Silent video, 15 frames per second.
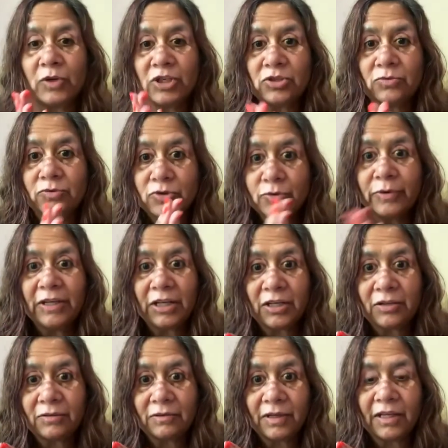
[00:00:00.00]
what you do
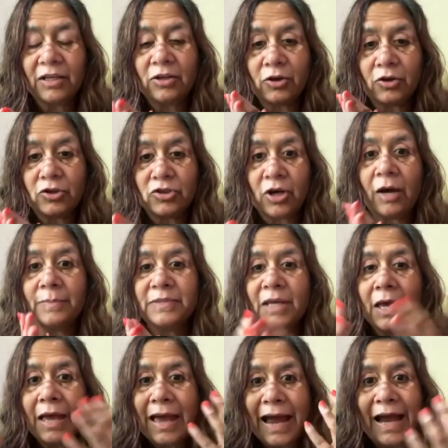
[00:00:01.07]
in your jobs,
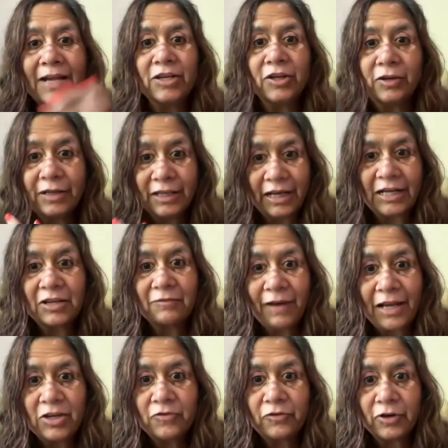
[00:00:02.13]
and you're creating
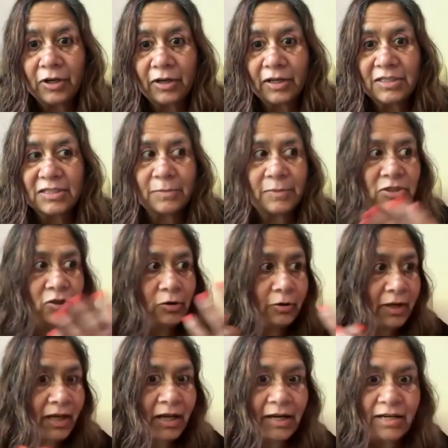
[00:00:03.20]
value for your customers. You're
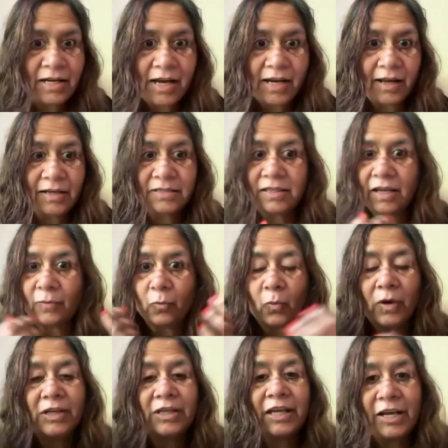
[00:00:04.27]
looking at data and say,
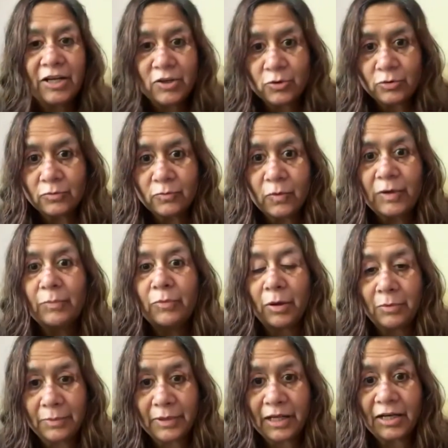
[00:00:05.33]
what can I do? What
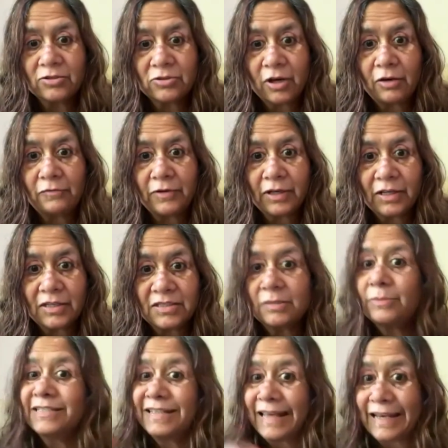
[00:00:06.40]
problem can I solve for
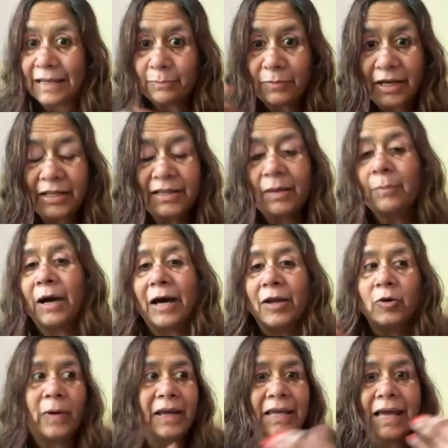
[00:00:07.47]
customers? Can I bring them
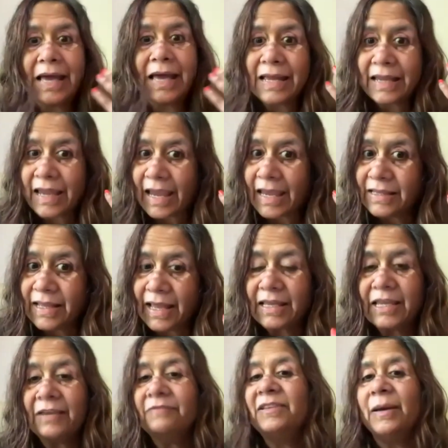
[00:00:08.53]
ROI? Can I
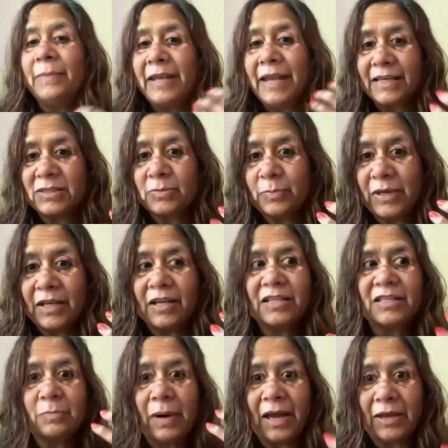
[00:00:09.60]
give them an
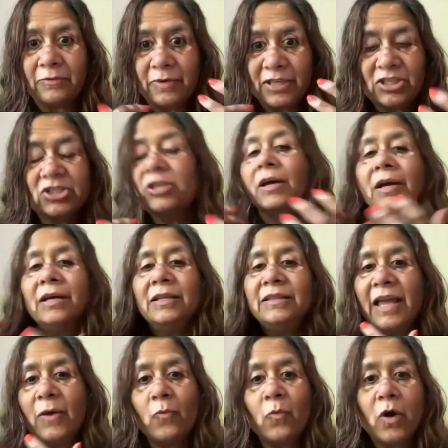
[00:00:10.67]
experience by which
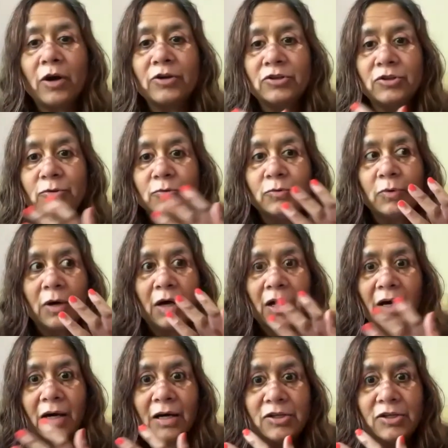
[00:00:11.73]
they want to
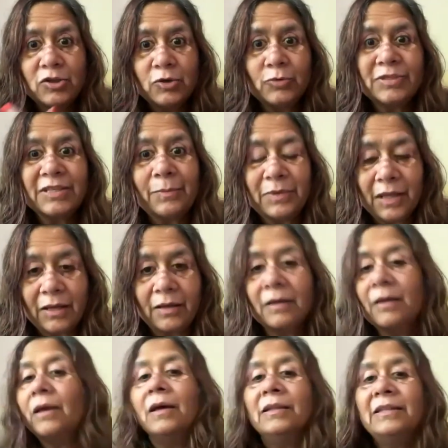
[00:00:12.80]
do
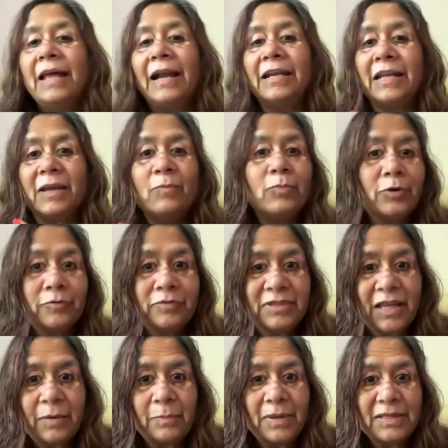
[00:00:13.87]
something that improves
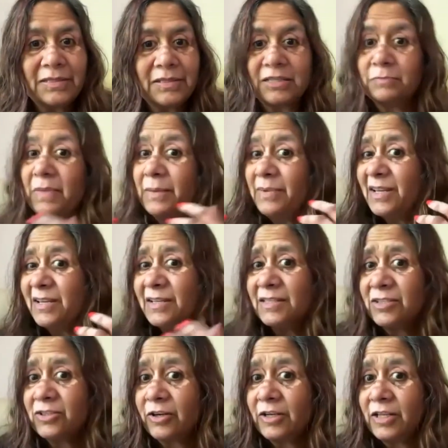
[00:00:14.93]
their business? Maybe it
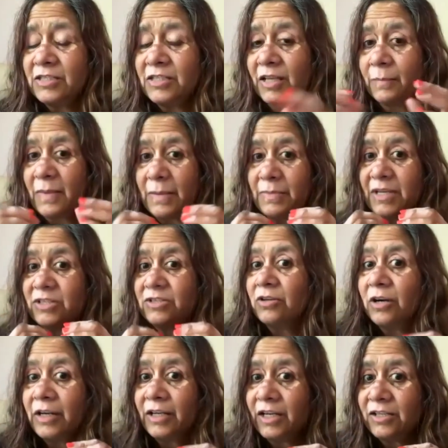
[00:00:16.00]
is strategic. Maybe it's
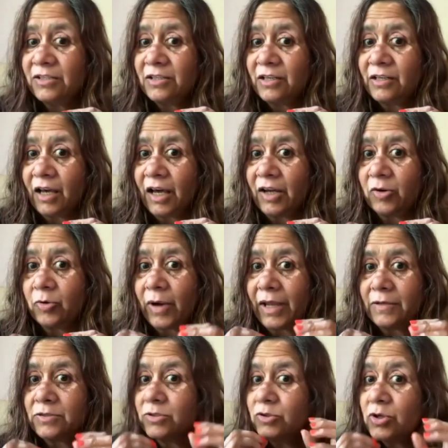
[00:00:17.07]
not an instant
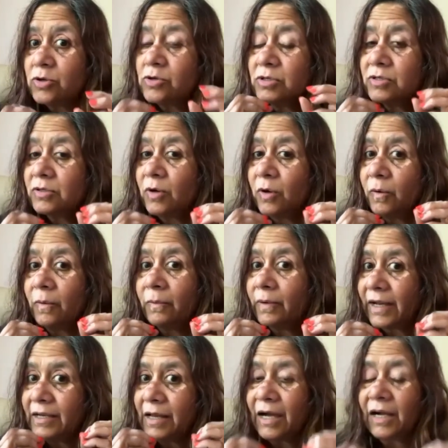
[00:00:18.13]
ROI. So don't go
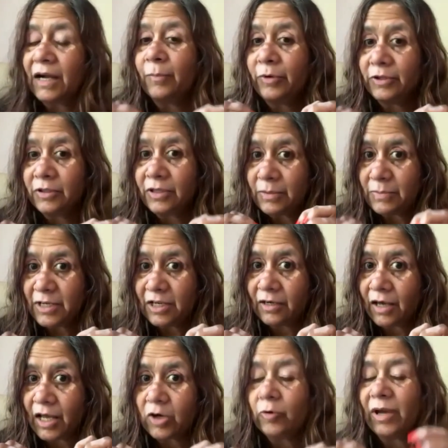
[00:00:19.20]
get hung up on the
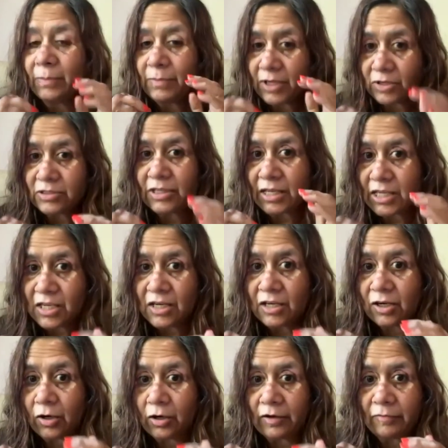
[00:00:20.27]
immediate ROI, because I
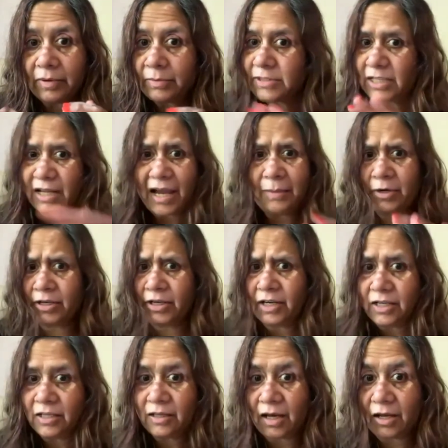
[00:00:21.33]
hear a lot of people saying, I'm not
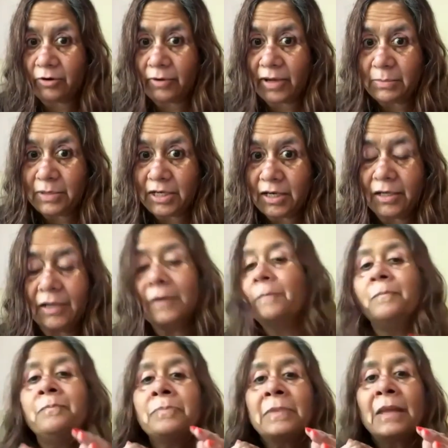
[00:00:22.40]
getting the ROI immediately.
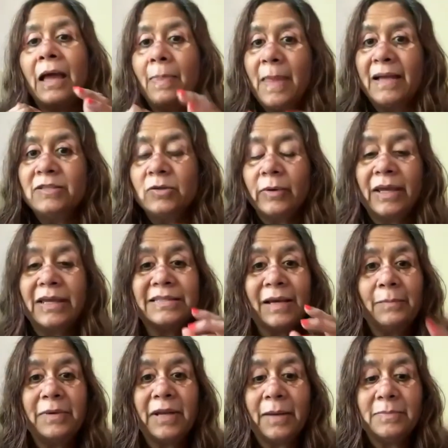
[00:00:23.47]
And that's okay.
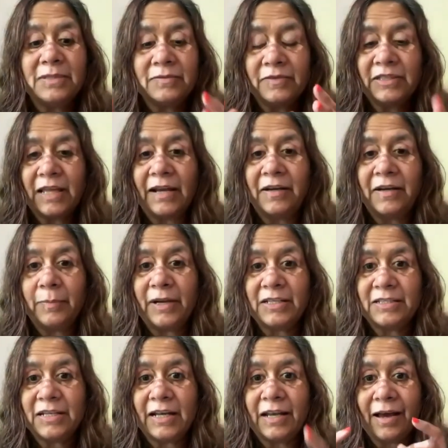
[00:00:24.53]
Sometimes with
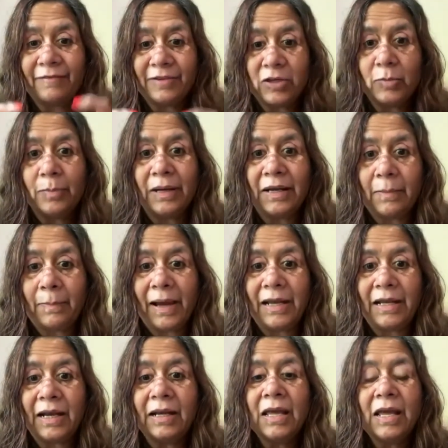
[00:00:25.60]
enterprise data, when you build a
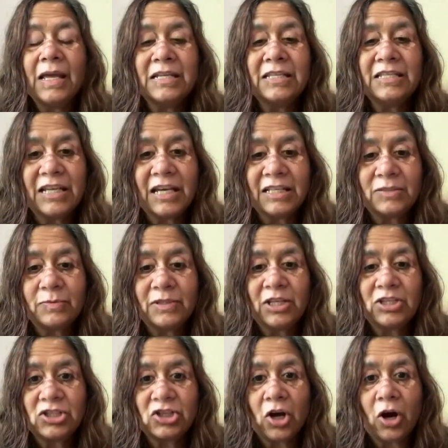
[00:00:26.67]
pilot, just with the